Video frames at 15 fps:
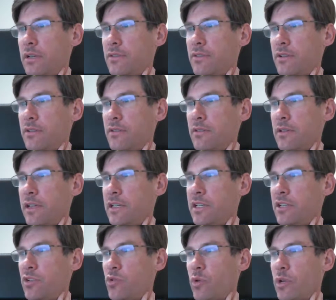that's it,
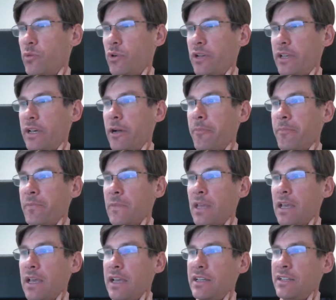18 to 21, yeah.
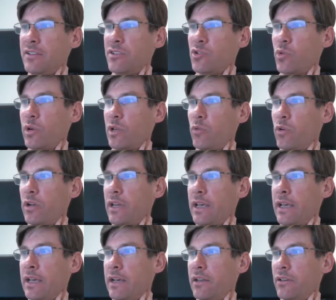18 to 21
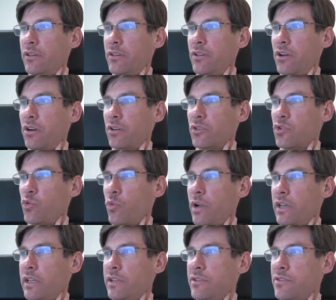and young
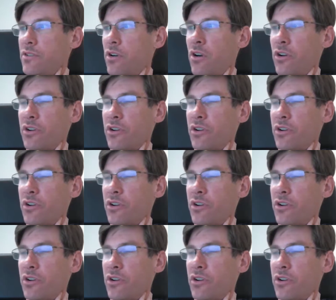20s